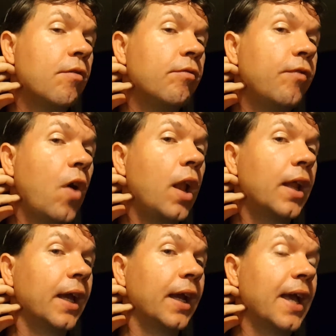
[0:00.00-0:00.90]

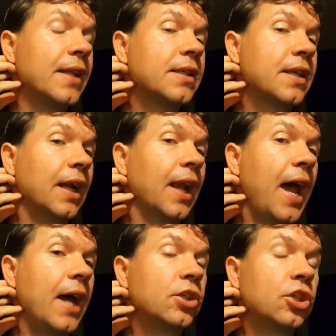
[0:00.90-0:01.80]
falling against a
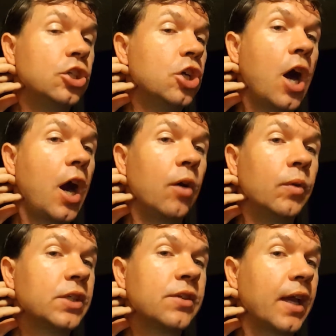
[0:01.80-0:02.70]
glass jar,
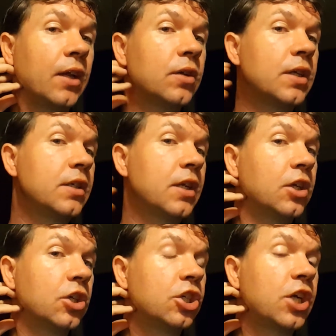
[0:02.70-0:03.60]
which thank goodness
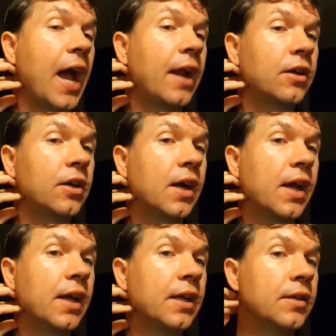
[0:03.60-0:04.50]
didn't shatter
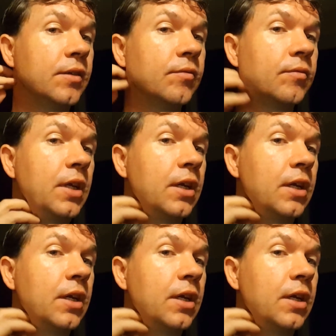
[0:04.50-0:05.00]
and